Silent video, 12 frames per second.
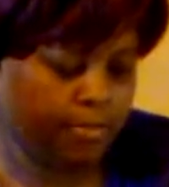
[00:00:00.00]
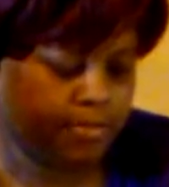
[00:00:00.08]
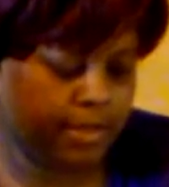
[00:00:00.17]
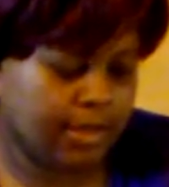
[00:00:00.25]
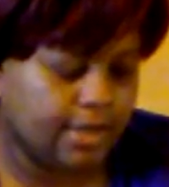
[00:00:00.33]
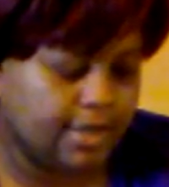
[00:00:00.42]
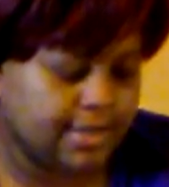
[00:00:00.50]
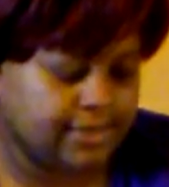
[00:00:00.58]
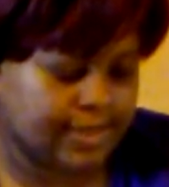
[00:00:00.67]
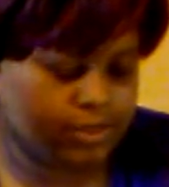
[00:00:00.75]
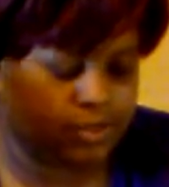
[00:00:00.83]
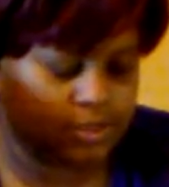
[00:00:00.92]
because
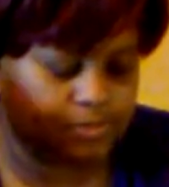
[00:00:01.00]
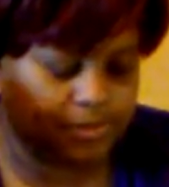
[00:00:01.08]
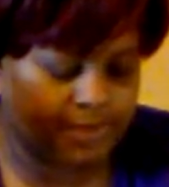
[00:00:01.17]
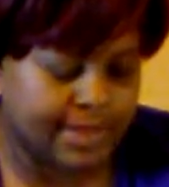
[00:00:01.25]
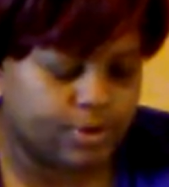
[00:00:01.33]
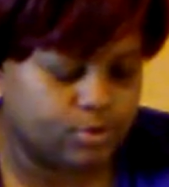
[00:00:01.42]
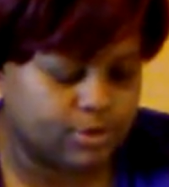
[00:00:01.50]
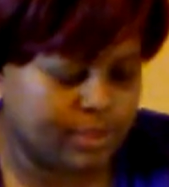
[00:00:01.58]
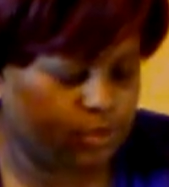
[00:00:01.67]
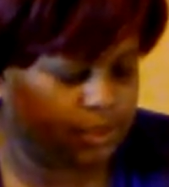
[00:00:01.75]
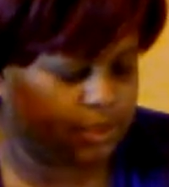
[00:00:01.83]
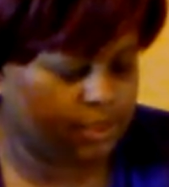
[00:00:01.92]
I use it in potatoes, I
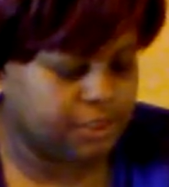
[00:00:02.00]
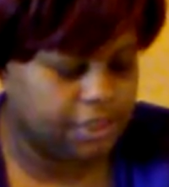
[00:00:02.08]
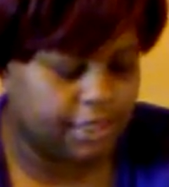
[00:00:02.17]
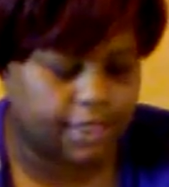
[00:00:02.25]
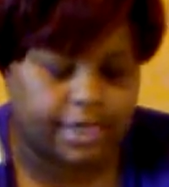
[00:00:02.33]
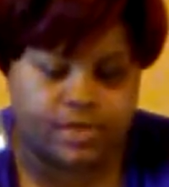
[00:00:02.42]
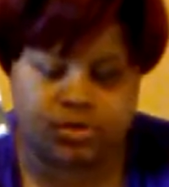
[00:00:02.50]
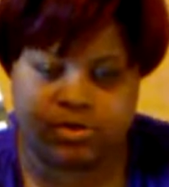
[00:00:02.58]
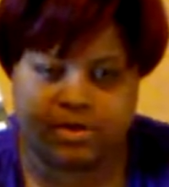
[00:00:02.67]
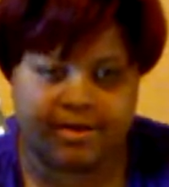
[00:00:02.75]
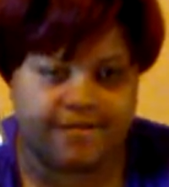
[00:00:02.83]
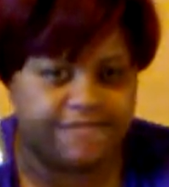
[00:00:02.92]
use it in chicken, I use
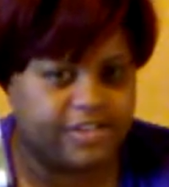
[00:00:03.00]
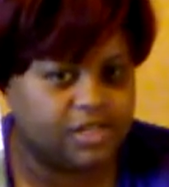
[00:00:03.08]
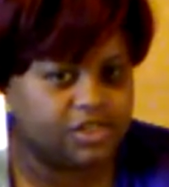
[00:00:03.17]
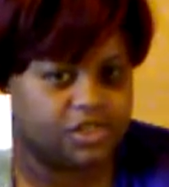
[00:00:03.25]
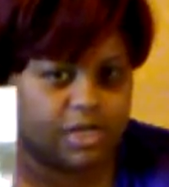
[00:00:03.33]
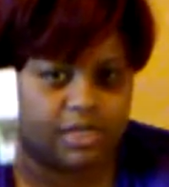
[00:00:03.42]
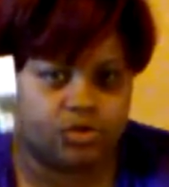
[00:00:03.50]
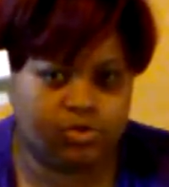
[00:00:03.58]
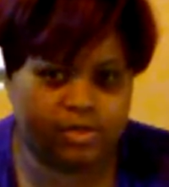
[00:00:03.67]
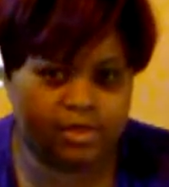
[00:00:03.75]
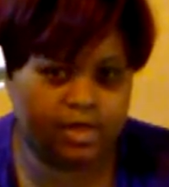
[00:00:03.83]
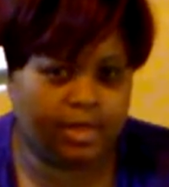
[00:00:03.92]
it in fish, I
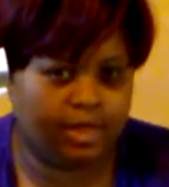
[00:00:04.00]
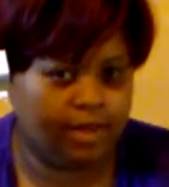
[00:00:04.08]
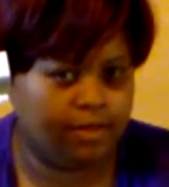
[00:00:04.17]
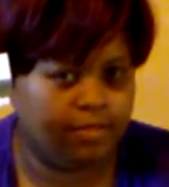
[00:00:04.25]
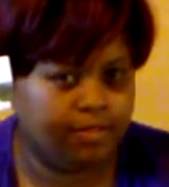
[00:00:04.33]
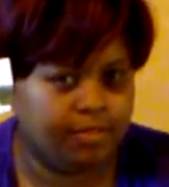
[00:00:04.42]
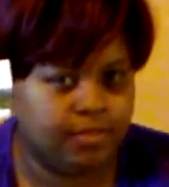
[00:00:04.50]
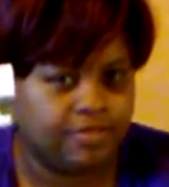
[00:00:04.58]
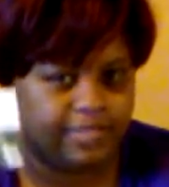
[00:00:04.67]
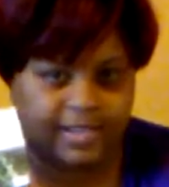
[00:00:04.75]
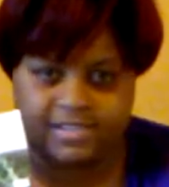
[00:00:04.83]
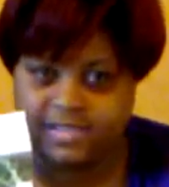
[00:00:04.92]
use it in
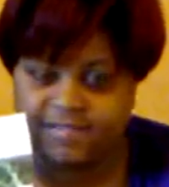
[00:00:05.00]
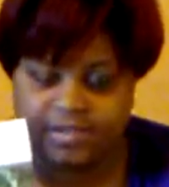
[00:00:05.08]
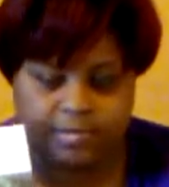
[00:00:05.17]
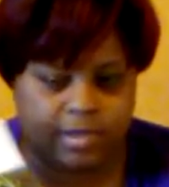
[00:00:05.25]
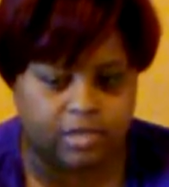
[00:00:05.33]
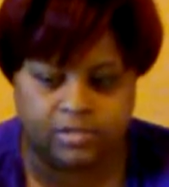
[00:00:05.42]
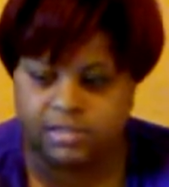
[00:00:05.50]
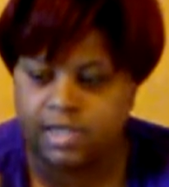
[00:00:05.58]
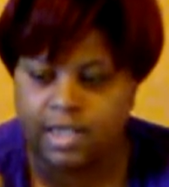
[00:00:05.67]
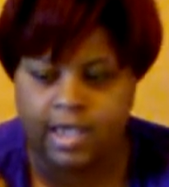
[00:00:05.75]
Thanksgiving meals